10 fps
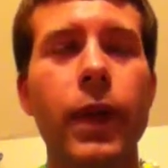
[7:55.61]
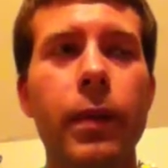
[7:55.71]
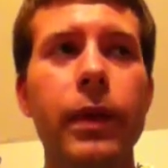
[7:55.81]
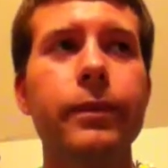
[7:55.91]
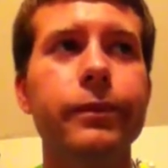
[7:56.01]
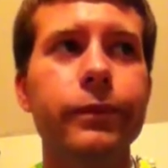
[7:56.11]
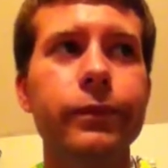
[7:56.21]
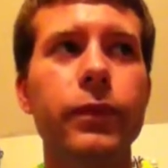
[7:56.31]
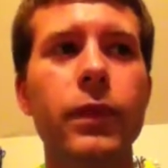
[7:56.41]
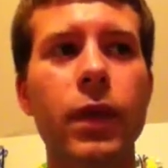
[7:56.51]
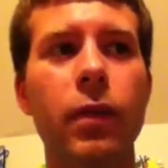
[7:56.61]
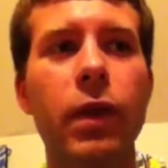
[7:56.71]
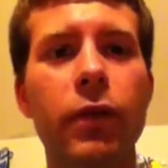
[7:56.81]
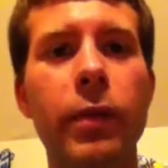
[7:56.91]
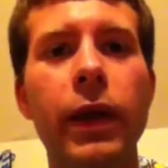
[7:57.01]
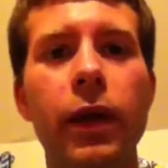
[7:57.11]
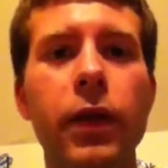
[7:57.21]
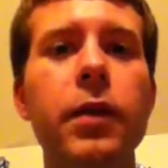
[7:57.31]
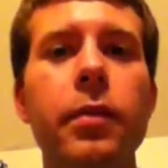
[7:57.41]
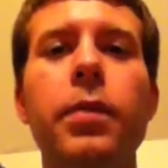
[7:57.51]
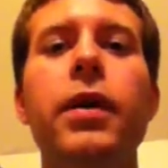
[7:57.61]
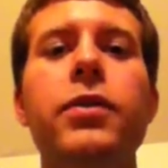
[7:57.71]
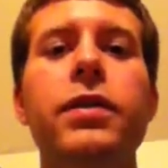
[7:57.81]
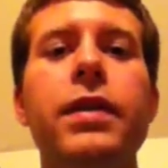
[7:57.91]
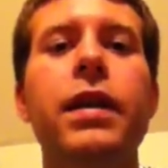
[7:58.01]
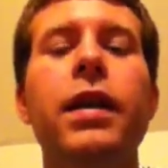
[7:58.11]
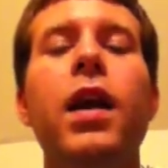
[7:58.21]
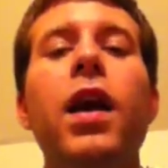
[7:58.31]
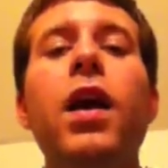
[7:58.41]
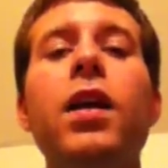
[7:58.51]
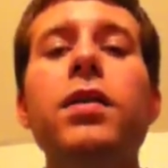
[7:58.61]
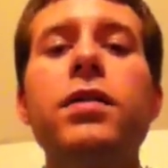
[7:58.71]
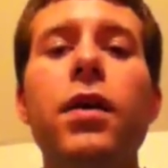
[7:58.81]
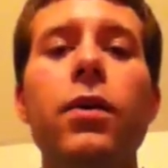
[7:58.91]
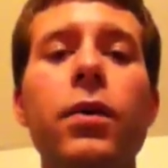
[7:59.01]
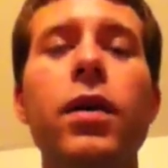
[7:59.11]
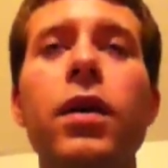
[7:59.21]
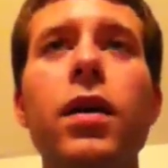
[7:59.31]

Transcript: I mean, I'm not from England, but just saying. So,